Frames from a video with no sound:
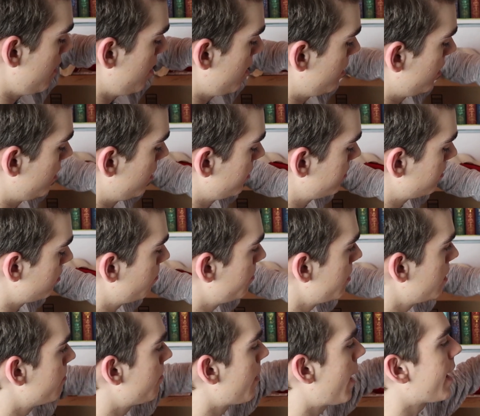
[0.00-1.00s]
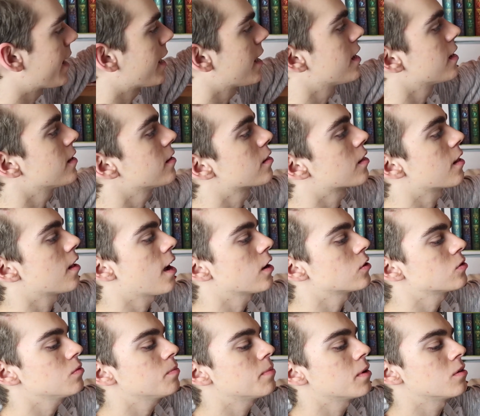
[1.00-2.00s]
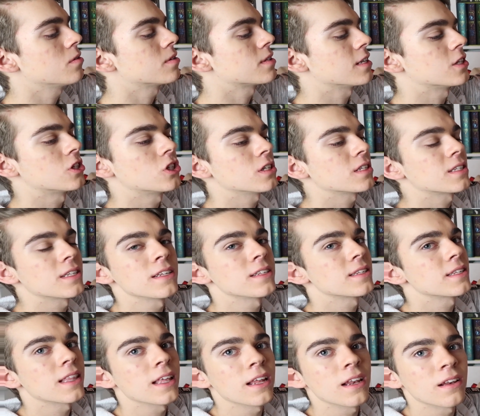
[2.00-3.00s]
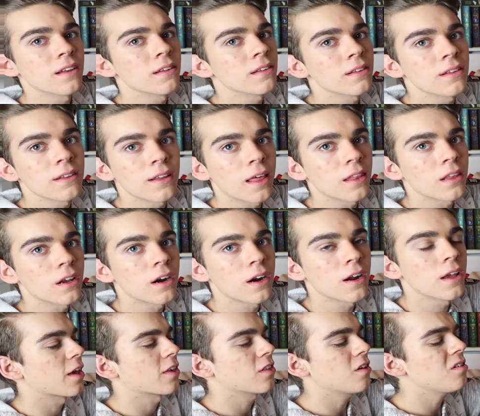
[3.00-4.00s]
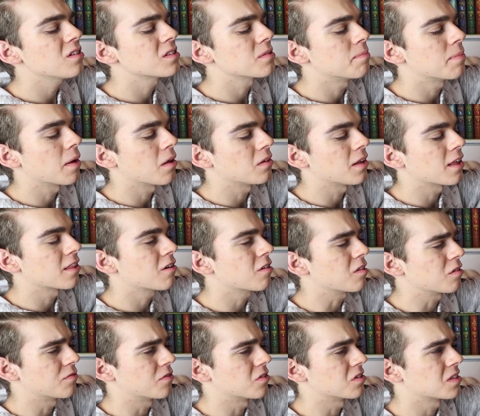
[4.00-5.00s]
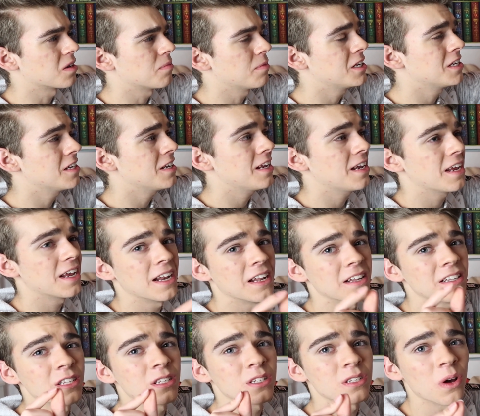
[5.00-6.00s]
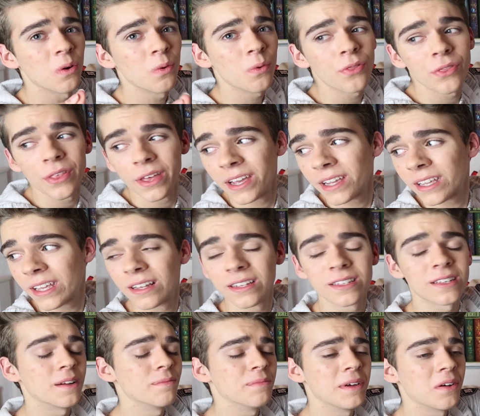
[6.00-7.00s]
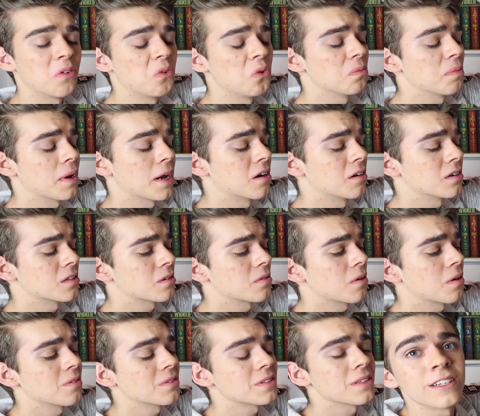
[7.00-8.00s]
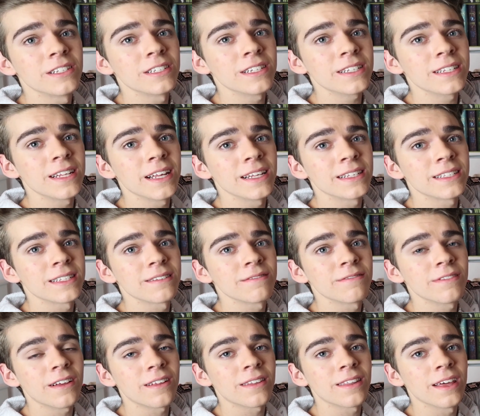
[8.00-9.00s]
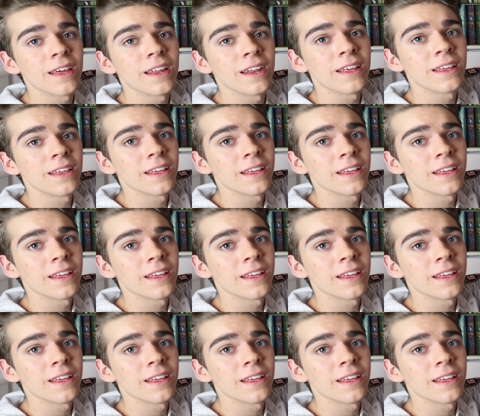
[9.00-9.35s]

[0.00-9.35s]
And this will be the backing. The actual bows, it's just this thin leather. I thought it was a belt leather the first time I did it and it's so thick. It's on my old pair, it's gross. It's just this, real thin.